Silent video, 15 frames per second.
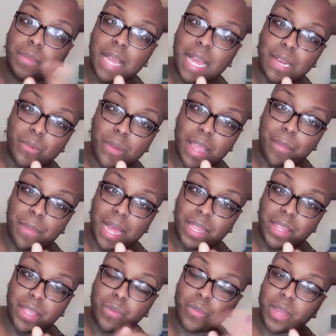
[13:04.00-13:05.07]
some kind of way
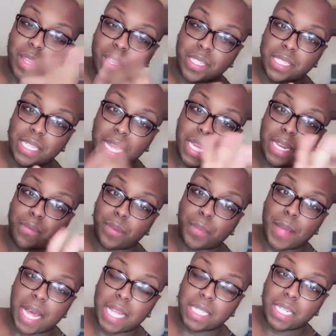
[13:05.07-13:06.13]
about them, whether it's negative
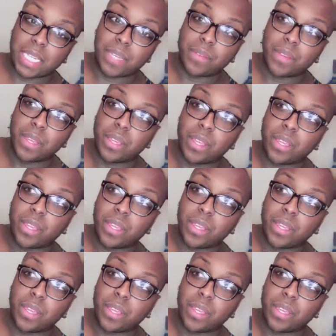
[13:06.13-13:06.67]
or positive.